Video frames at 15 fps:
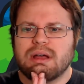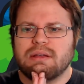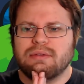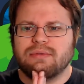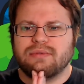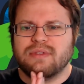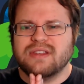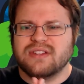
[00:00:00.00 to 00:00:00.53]

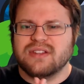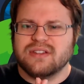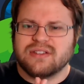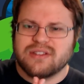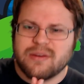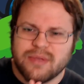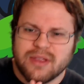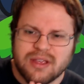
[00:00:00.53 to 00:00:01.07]
This is
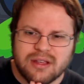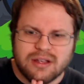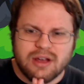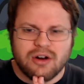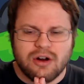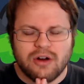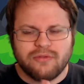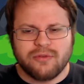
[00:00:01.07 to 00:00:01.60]
something
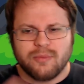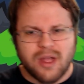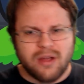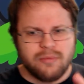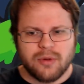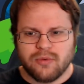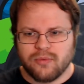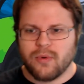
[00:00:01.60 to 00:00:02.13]
kind of hard for me.
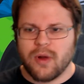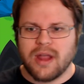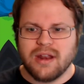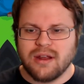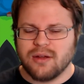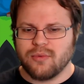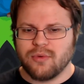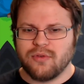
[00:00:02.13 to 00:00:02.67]
I've been
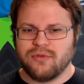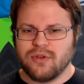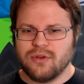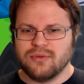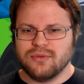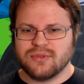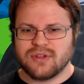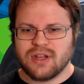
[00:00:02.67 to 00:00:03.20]
writing
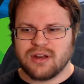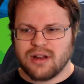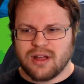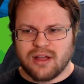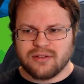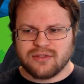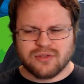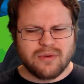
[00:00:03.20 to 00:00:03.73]
reviews, and
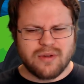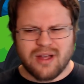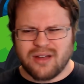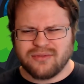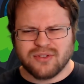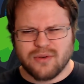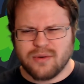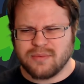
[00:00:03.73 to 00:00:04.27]
I've
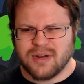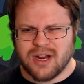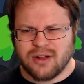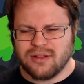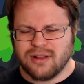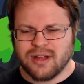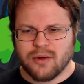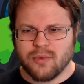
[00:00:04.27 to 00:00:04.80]
scripted
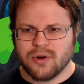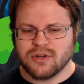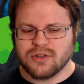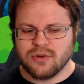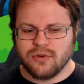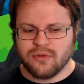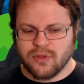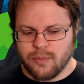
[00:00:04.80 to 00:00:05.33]
out like 1 or
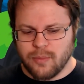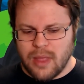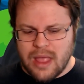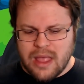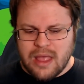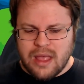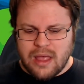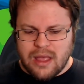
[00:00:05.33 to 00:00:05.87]
2 of them,
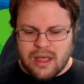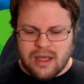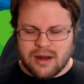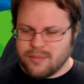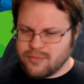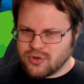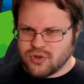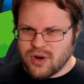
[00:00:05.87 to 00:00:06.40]
and
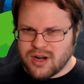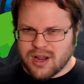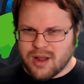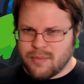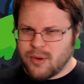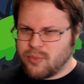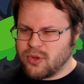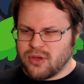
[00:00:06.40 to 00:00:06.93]
I'm trying to
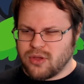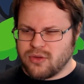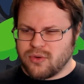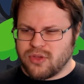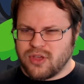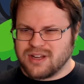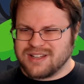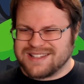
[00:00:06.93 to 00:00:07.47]
come up with other
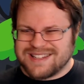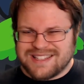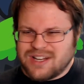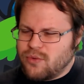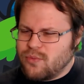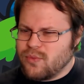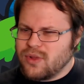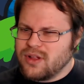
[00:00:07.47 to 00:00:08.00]
things because I
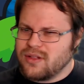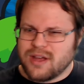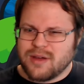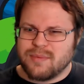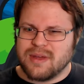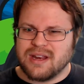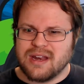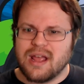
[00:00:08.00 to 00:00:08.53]
don't really
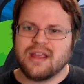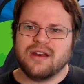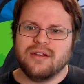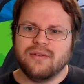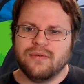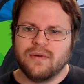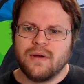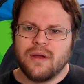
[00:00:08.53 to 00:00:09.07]
like being
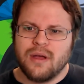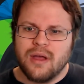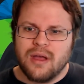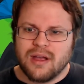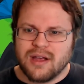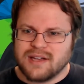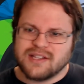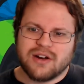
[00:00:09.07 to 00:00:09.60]
negative.
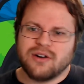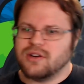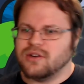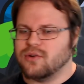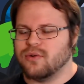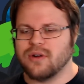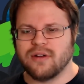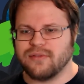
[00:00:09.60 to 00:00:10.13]
Because I already
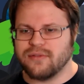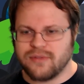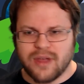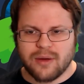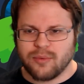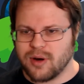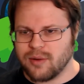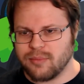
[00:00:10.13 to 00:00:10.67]
do enough of
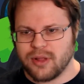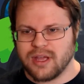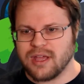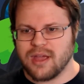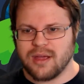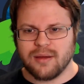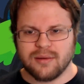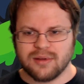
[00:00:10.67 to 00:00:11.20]
that when I'm
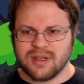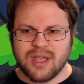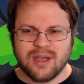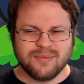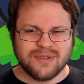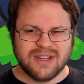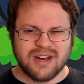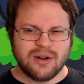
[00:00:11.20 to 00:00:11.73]
playing
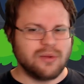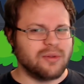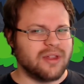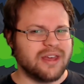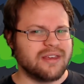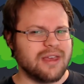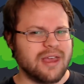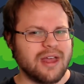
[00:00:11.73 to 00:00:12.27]
games that I don't
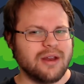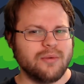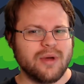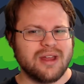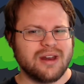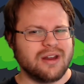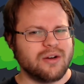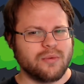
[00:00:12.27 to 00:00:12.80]
like anyway,
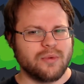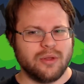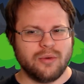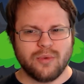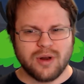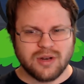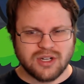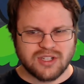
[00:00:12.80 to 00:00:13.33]
and I don't really
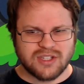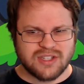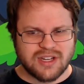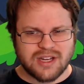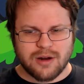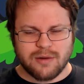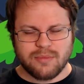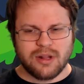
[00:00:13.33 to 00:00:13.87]
want to just sit
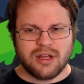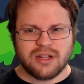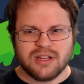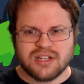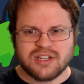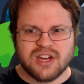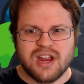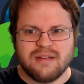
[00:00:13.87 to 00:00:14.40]
and be like,
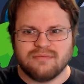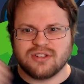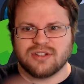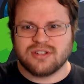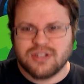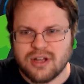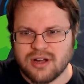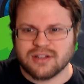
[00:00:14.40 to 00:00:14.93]
this game
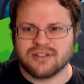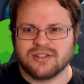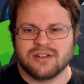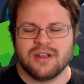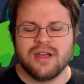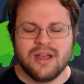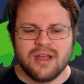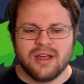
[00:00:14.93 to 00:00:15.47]
sucks.
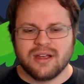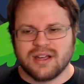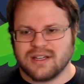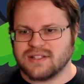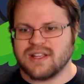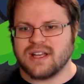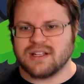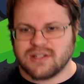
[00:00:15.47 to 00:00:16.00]

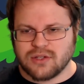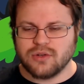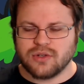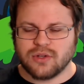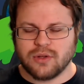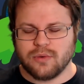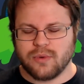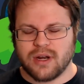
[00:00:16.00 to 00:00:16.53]
Because that's
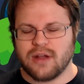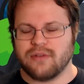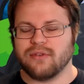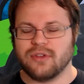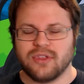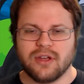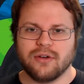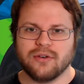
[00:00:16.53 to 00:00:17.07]
usually when
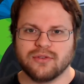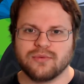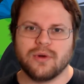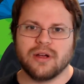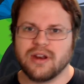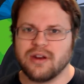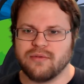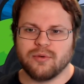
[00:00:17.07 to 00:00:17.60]
everything goes
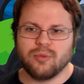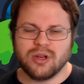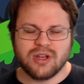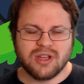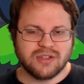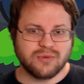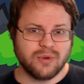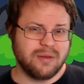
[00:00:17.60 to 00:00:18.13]
wrong and everybody
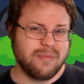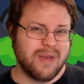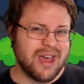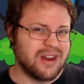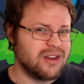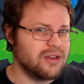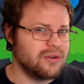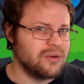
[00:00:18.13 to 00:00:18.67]
gets really mad
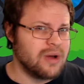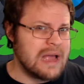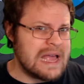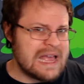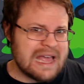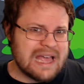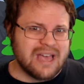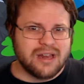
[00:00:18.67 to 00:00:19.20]
at you.
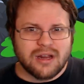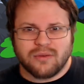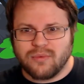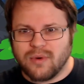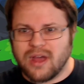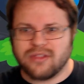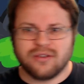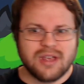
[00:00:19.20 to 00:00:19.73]
And I'd
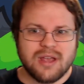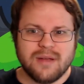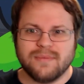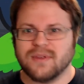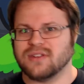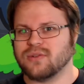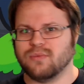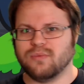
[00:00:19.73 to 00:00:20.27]
rather keep
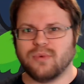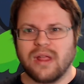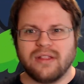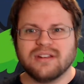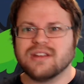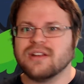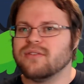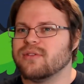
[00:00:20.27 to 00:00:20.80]
this a
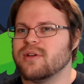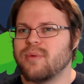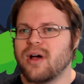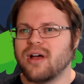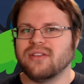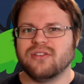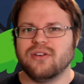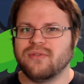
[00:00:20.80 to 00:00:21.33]
relatively
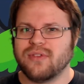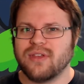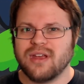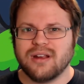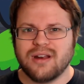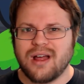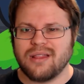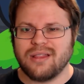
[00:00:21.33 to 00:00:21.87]
positive
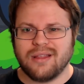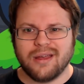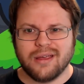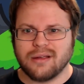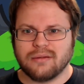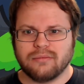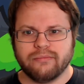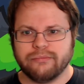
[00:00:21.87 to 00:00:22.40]
thing. Not
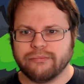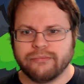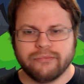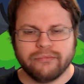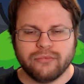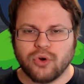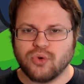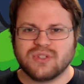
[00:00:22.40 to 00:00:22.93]
like
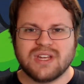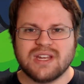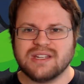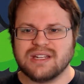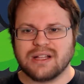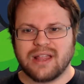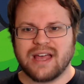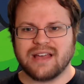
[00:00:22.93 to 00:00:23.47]

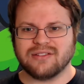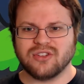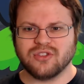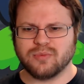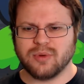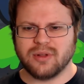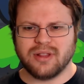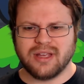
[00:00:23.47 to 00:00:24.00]
rose-tinted glasses,
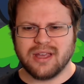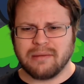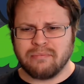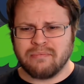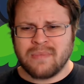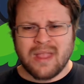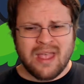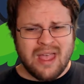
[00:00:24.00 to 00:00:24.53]
but like,
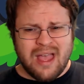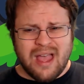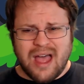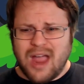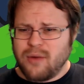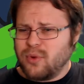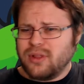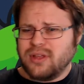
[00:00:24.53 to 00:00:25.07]

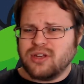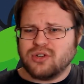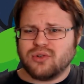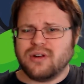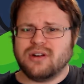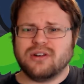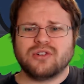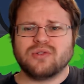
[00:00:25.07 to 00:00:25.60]
I really
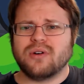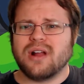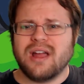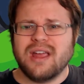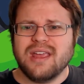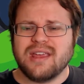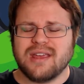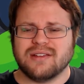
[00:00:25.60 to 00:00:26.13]
enjoyed a short
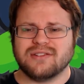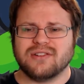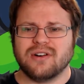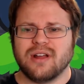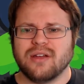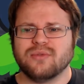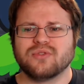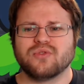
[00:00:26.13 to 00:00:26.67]
hike
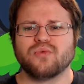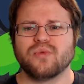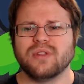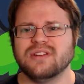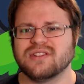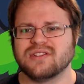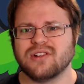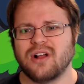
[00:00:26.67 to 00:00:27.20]
yesterday. It was a
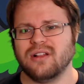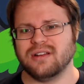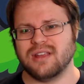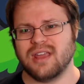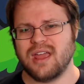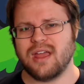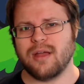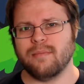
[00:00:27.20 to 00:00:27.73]
really solid
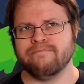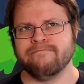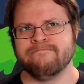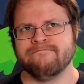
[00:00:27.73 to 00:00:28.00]
game.